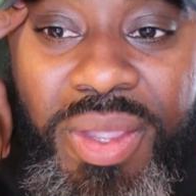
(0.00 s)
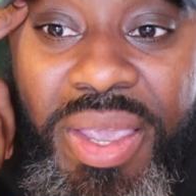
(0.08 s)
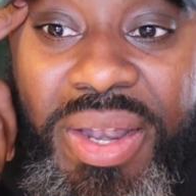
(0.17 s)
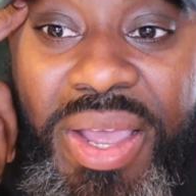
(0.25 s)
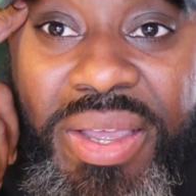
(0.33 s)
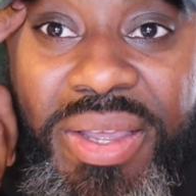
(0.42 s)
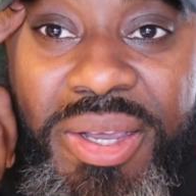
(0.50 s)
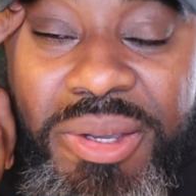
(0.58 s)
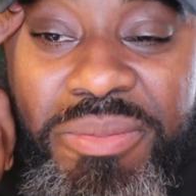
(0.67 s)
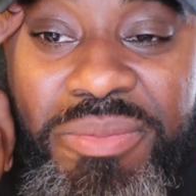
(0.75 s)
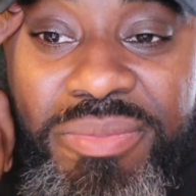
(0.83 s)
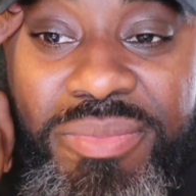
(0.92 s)
and I
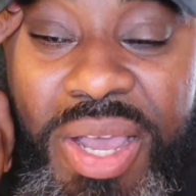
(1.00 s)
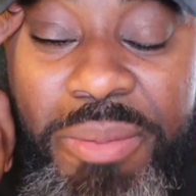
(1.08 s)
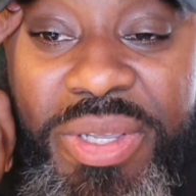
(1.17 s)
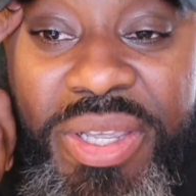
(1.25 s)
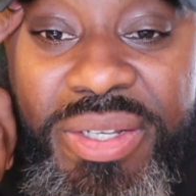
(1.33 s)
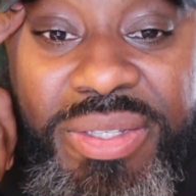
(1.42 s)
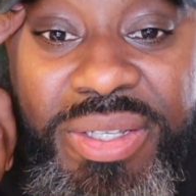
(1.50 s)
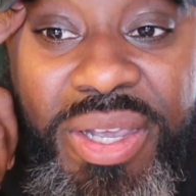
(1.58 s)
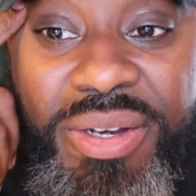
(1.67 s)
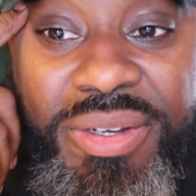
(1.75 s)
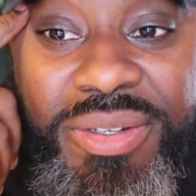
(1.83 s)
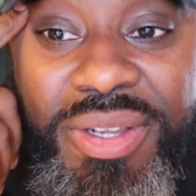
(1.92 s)
um I begin to
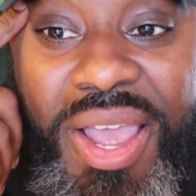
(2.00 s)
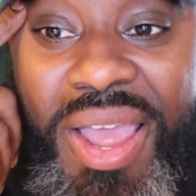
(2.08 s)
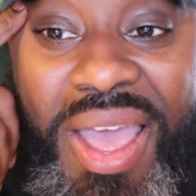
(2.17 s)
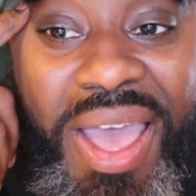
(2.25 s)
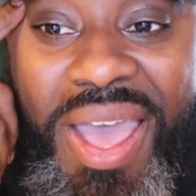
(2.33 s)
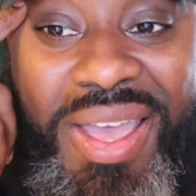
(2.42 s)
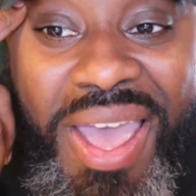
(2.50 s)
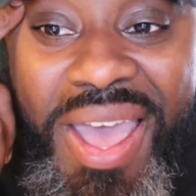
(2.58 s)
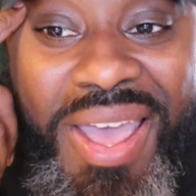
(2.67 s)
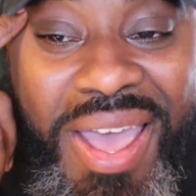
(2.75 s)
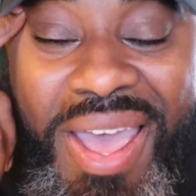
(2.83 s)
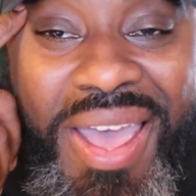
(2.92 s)
stutter. I,
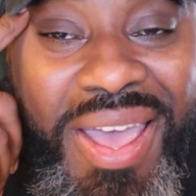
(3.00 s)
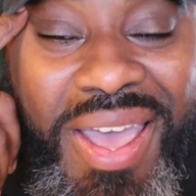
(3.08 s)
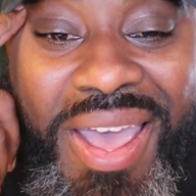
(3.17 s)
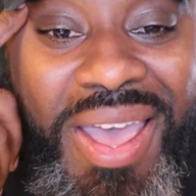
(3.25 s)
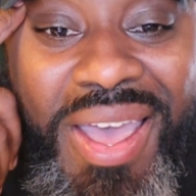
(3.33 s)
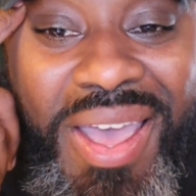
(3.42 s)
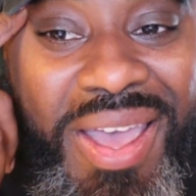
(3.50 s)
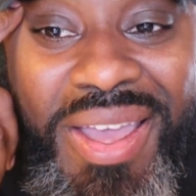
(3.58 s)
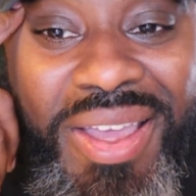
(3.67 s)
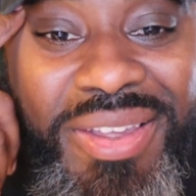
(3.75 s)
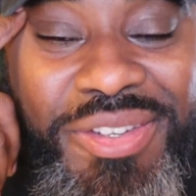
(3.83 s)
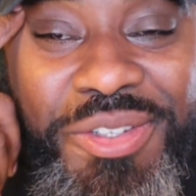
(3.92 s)
I, I,
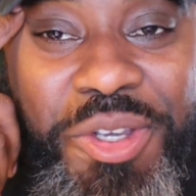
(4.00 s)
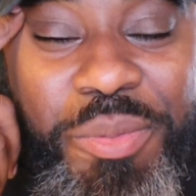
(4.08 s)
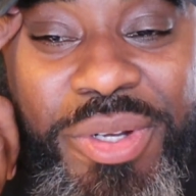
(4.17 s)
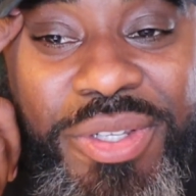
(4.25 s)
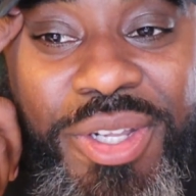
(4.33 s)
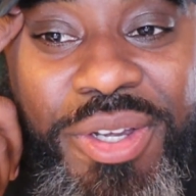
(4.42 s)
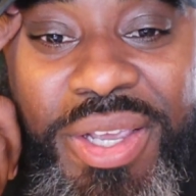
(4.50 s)
she told me to slow